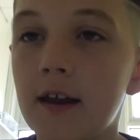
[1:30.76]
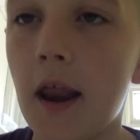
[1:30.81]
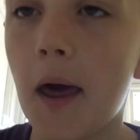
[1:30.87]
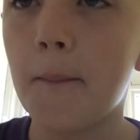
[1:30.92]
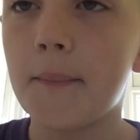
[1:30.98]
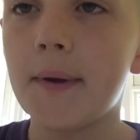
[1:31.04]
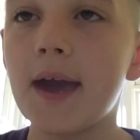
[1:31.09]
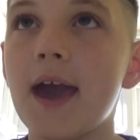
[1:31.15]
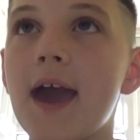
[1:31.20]

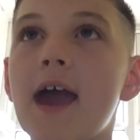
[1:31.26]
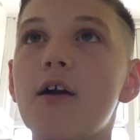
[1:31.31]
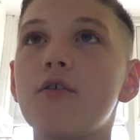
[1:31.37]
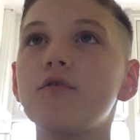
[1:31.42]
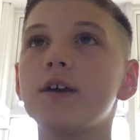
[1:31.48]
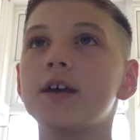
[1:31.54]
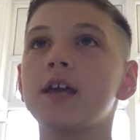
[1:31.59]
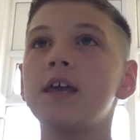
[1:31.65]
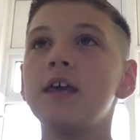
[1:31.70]
I'm
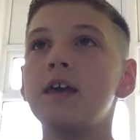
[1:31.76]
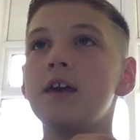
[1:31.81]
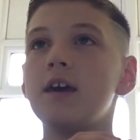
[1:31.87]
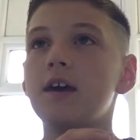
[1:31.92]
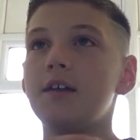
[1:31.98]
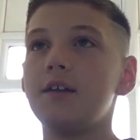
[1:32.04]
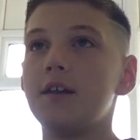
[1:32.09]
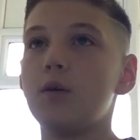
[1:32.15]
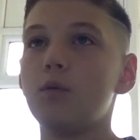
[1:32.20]
caring
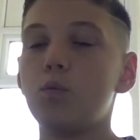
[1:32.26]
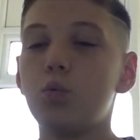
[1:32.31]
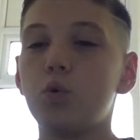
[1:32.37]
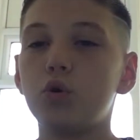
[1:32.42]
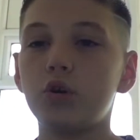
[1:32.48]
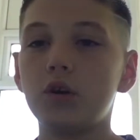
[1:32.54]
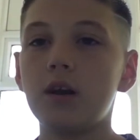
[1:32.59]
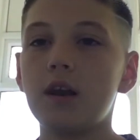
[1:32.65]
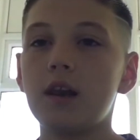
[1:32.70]
and I
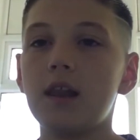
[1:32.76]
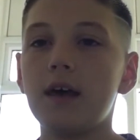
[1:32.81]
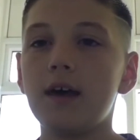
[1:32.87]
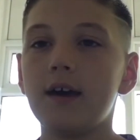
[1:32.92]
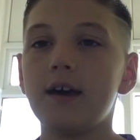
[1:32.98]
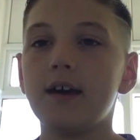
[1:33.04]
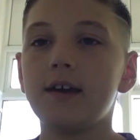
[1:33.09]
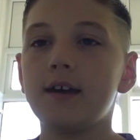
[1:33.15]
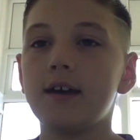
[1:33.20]
wouldn't
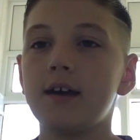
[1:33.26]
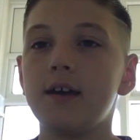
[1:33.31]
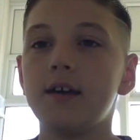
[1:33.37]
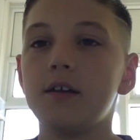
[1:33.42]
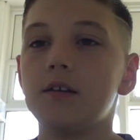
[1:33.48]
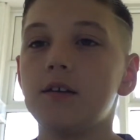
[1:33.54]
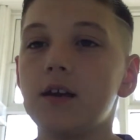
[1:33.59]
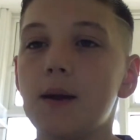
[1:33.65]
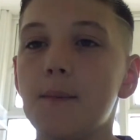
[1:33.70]
let a
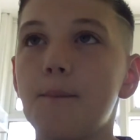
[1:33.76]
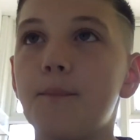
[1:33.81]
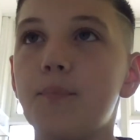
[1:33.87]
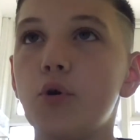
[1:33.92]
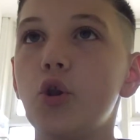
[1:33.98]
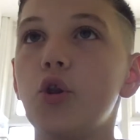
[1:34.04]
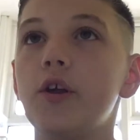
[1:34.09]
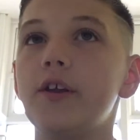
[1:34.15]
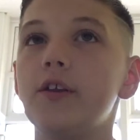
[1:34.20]
kid get
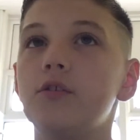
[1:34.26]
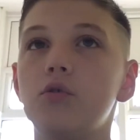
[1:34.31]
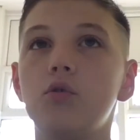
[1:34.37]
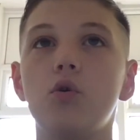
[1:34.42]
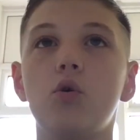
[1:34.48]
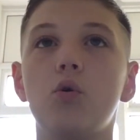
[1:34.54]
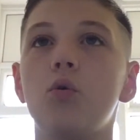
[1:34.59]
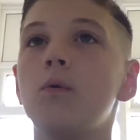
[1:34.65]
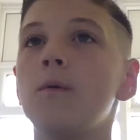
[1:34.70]
bullied,
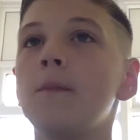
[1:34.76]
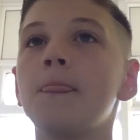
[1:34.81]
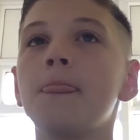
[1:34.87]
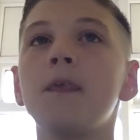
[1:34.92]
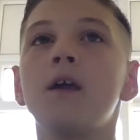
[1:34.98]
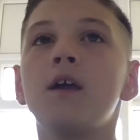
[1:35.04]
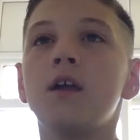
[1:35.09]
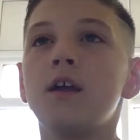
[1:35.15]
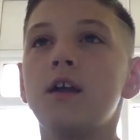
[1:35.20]
no.
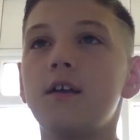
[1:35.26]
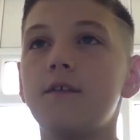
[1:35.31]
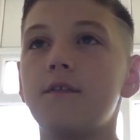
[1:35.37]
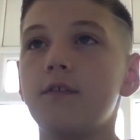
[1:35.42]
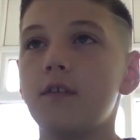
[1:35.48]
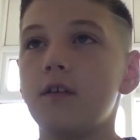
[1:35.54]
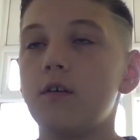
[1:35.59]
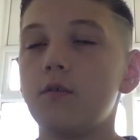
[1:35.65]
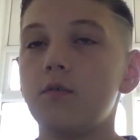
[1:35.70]

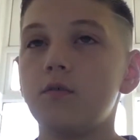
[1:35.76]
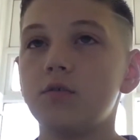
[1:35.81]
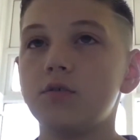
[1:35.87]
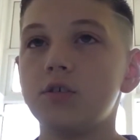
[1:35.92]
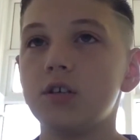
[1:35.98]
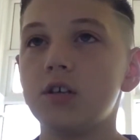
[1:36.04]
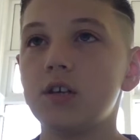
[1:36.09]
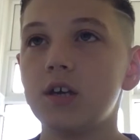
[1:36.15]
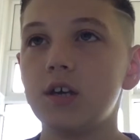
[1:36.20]
If there
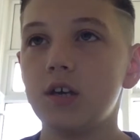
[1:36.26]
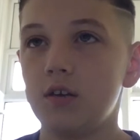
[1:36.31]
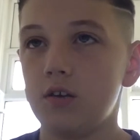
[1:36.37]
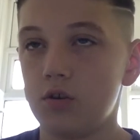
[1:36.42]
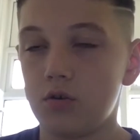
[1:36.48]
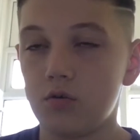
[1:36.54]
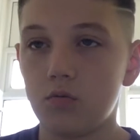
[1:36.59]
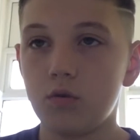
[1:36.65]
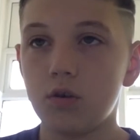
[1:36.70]
was a kid
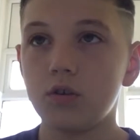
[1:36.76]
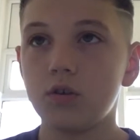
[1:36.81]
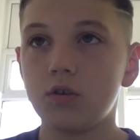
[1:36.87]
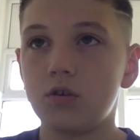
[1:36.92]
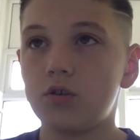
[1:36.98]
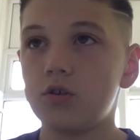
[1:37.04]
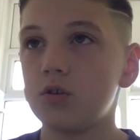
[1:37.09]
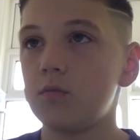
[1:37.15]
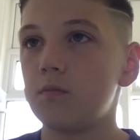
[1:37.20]
who
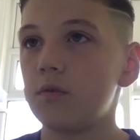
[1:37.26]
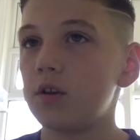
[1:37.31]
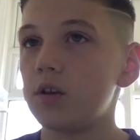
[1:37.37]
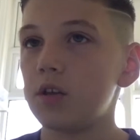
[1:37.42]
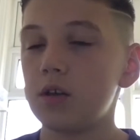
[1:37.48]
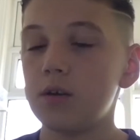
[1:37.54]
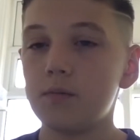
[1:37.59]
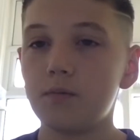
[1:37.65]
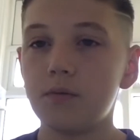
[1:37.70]
wanted
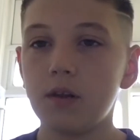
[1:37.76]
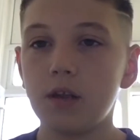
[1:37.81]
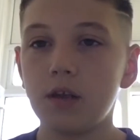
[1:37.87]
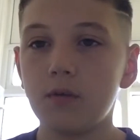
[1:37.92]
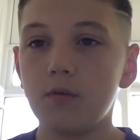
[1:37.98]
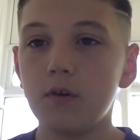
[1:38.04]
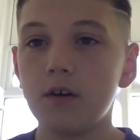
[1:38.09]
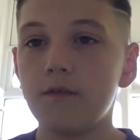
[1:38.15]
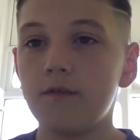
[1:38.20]
somebody to play
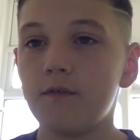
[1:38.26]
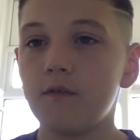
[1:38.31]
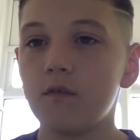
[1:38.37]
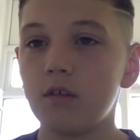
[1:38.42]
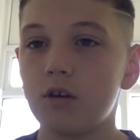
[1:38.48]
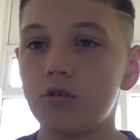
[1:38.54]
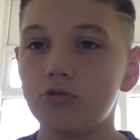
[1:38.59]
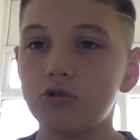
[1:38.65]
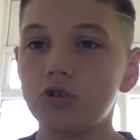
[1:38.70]
with,
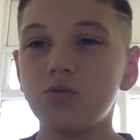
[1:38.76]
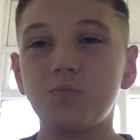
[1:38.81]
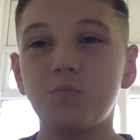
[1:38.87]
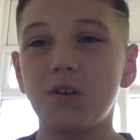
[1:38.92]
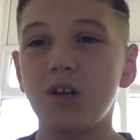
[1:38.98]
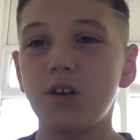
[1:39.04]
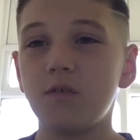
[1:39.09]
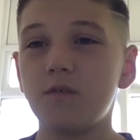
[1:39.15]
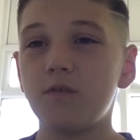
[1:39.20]
I'll just
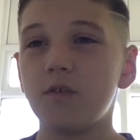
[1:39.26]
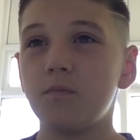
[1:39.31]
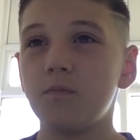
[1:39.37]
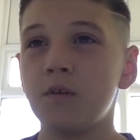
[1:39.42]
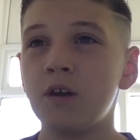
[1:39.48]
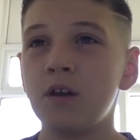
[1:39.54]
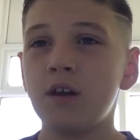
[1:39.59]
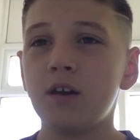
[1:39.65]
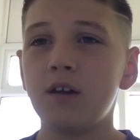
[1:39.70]
play with
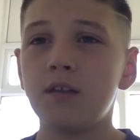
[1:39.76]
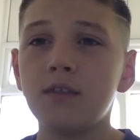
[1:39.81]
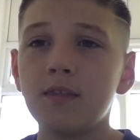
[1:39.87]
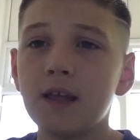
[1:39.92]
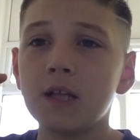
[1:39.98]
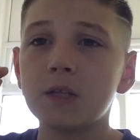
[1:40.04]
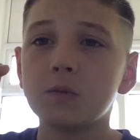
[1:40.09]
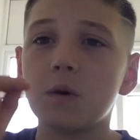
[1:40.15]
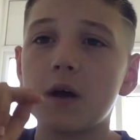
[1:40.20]
them, and
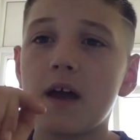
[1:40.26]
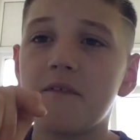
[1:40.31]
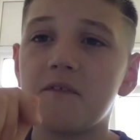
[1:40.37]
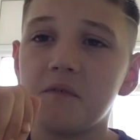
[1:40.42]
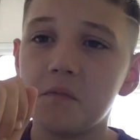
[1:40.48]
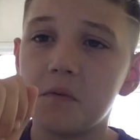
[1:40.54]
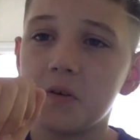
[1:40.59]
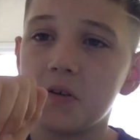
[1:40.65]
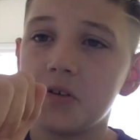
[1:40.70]
that's what
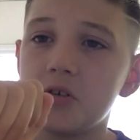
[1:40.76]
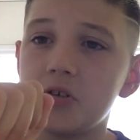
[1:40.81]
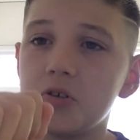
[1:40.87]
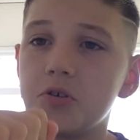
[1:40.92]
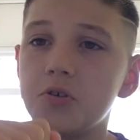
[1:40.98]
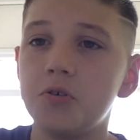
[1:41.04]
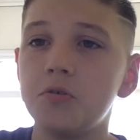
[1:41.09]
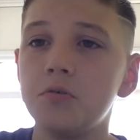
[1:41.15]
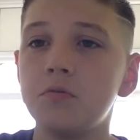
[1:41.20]
everybody
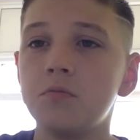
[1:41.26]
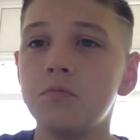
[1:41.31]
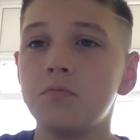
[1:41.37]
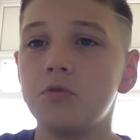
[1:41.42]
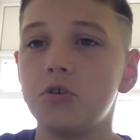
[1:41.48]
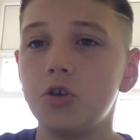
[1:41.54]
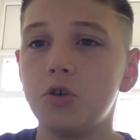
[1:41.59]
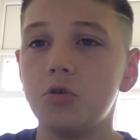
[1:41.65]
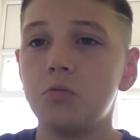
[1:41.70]
should
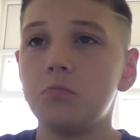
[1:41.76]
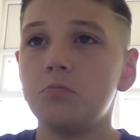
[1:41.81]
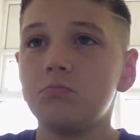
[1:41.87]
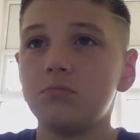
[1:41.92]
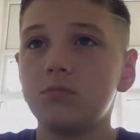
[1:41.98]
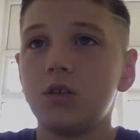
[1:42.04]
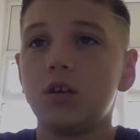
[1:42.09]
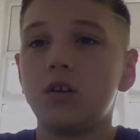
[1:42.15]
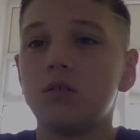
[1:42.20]
do,
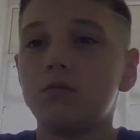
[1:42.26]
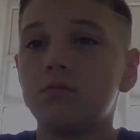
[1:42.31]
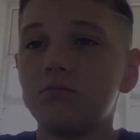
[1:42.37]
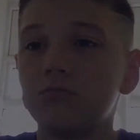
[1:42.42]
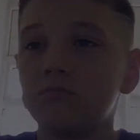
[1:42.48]
yeah.